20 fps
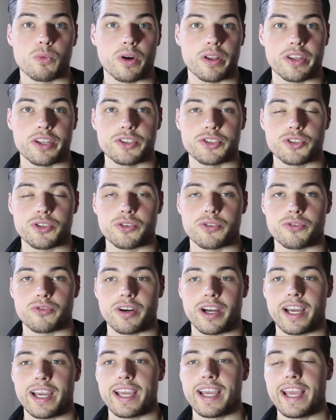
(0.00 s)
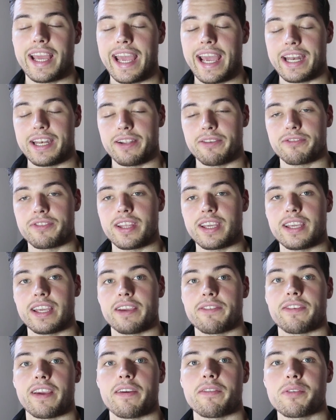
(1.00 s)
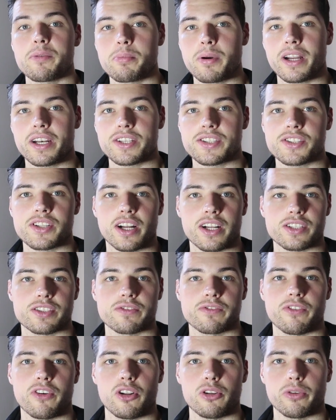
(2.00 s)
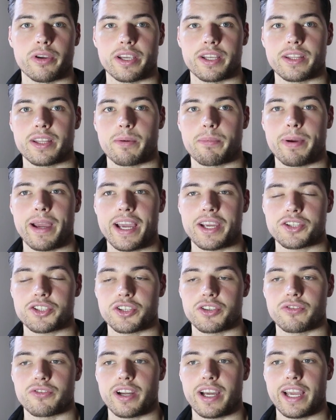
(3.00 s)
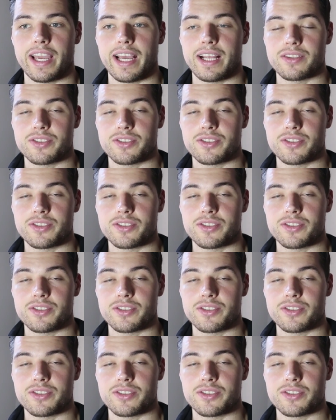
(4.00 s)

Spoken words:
what they do, right? And if everybody starts following their passion, right,